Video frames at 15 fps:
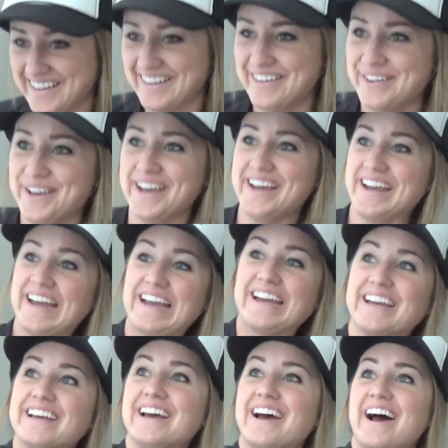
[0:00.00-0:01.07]
Okay,
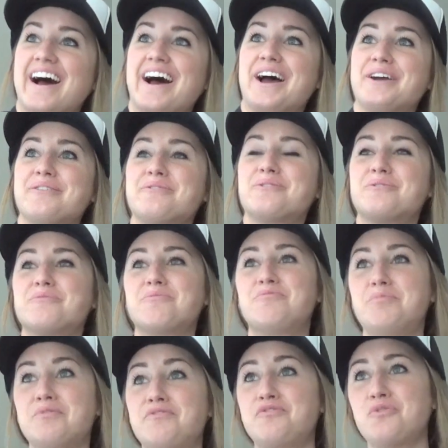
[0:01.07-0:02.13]

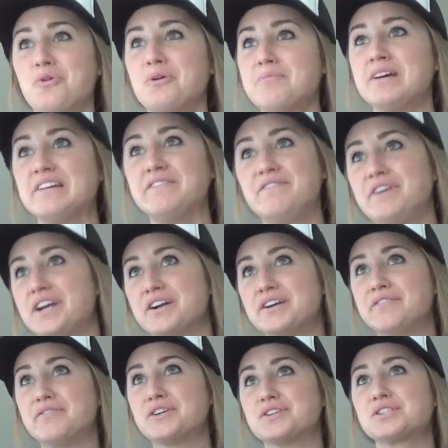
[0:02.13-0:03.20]
before my very
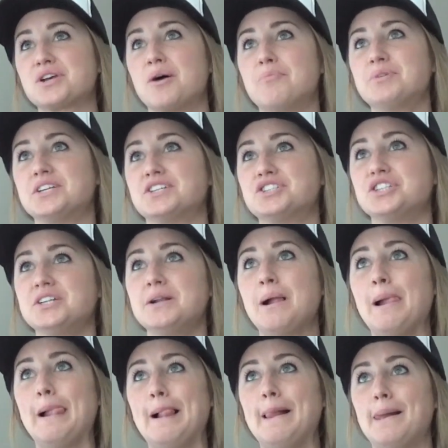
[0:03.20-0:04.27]
first competition,
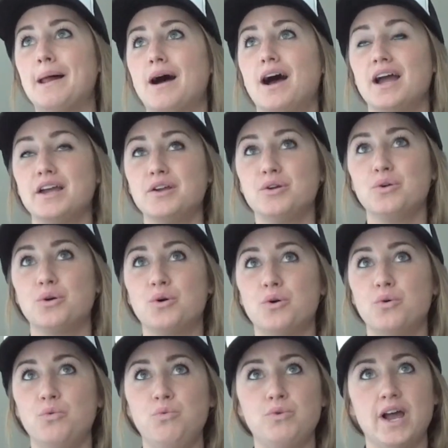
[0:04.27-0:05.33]
I
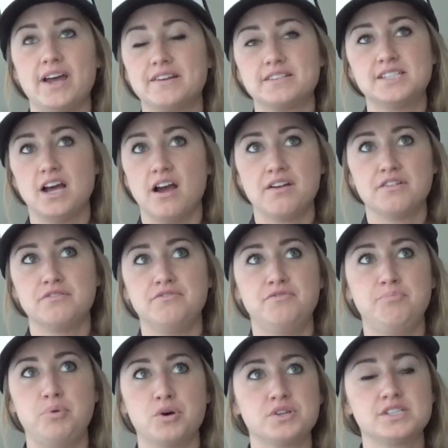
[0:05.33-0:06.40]
read a ton
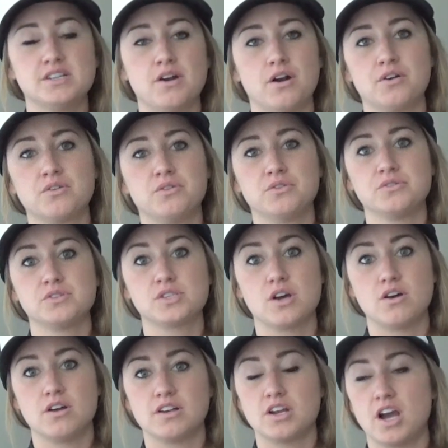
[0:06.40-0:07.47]
of books and articles
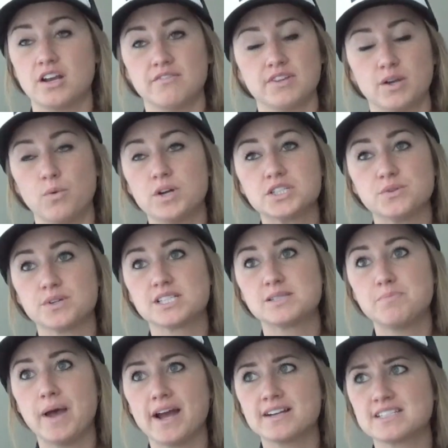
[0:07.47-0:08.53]
on kind of like what to
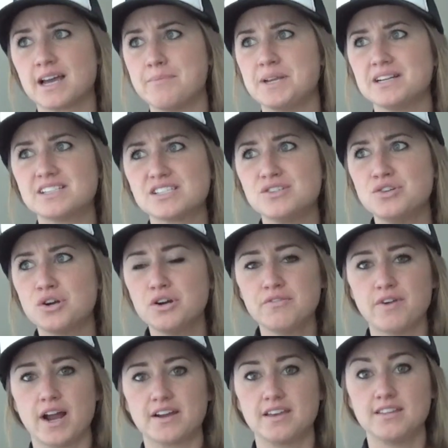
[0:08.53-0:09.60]
expect. I mean, it's
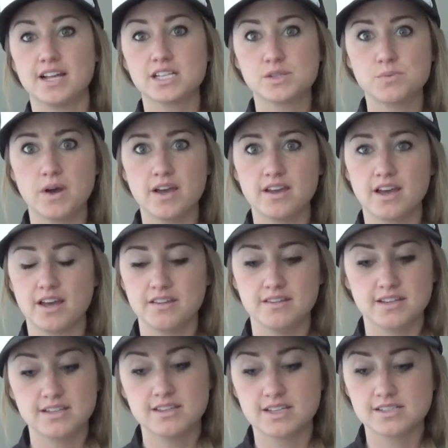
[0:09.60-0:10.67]
nerve-wracking. That's why I
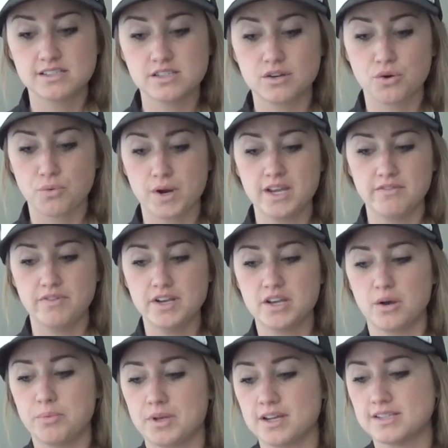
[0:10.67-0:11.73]
think this is a great
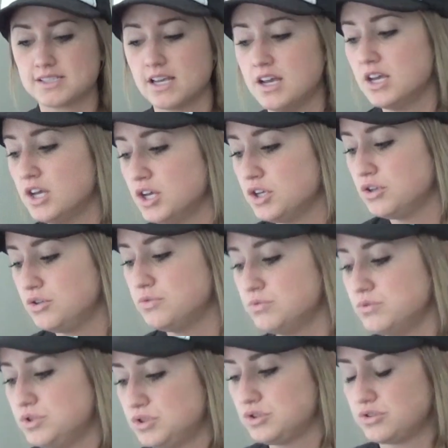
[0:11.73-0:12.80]
video, because you
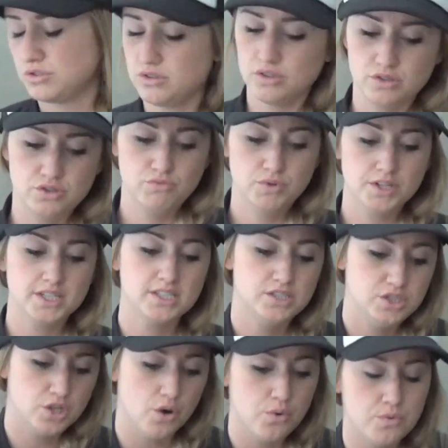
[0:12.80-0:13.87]
really
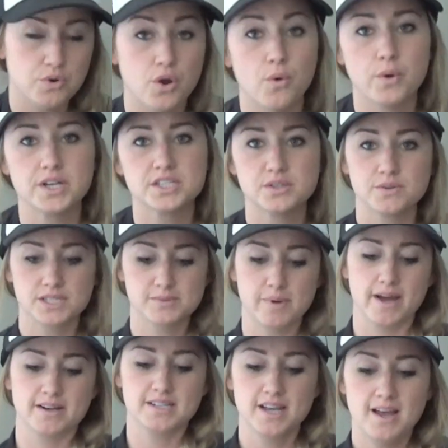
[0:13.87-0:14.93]
don't know what to
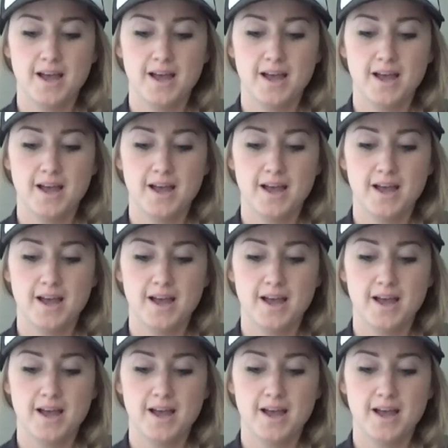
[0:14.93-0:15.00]
expect.